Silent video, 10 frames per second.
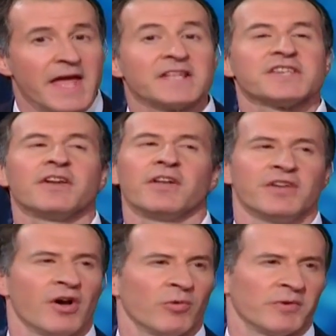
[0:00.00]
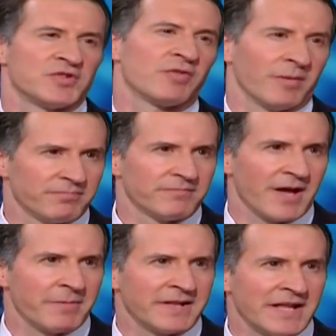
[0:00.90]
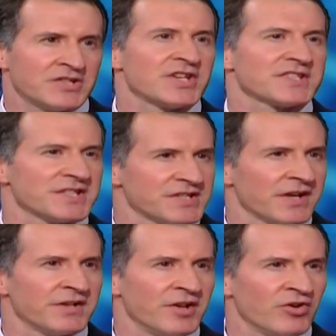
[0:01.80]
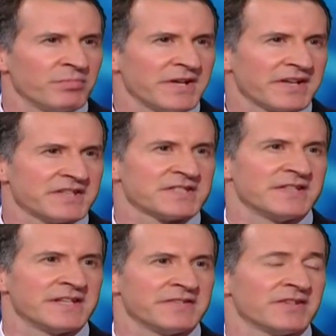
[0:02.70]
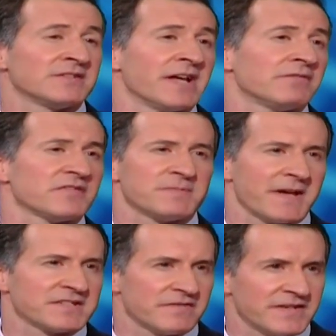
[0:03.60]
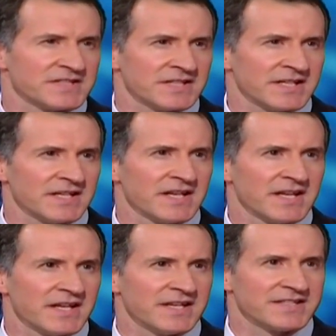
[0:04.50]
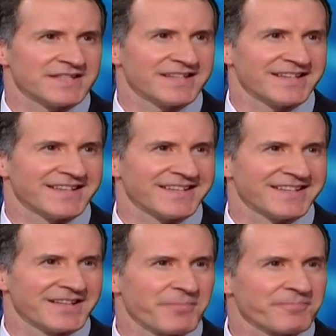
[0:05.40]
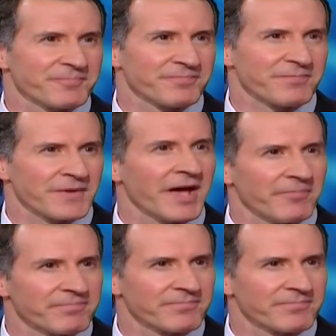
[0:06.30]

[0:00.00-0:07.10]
It's an unknown with Trump. I mean, it really? just is an unknown because the, the level of specificity. I'm just saying it's hard is, to get for the, if you're a private yeah.